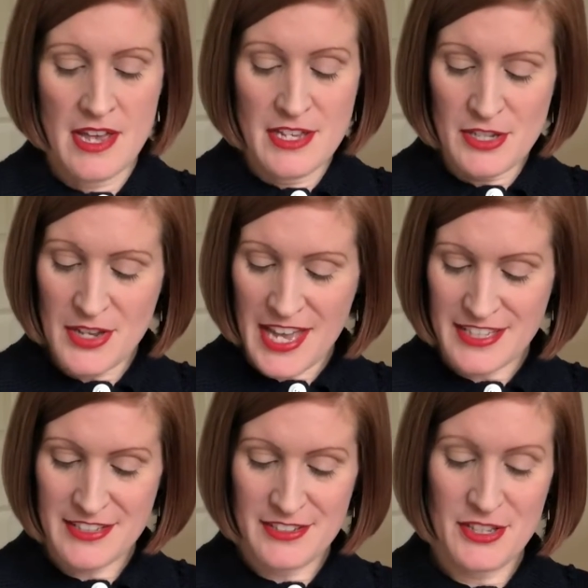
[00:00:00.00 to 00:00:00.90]
So
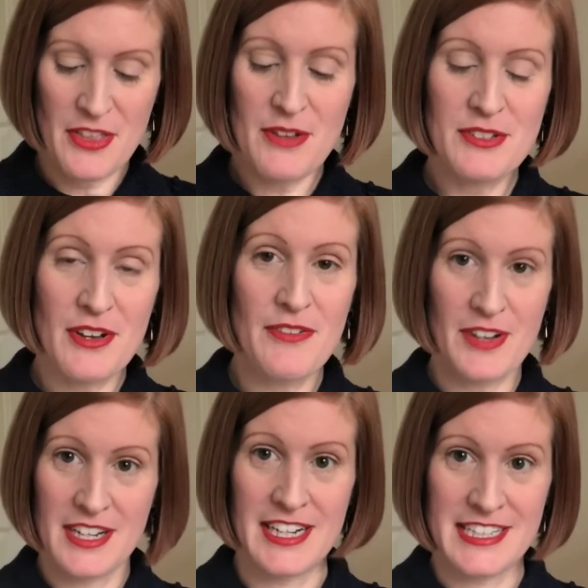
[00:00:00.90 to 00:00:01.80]
yes, so those are
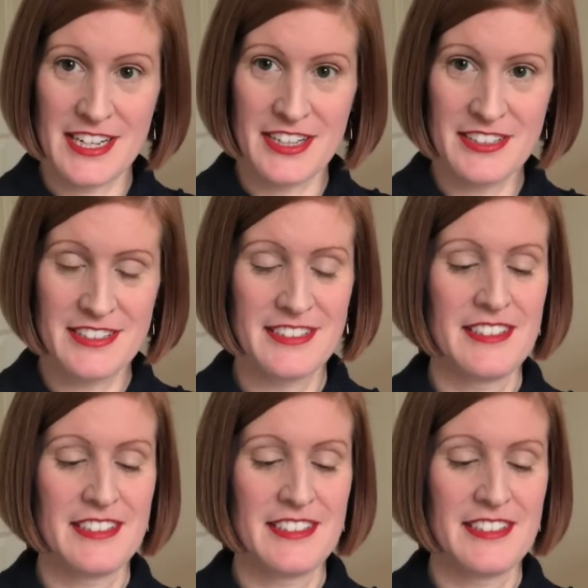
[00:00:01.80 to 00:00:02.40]
finally done.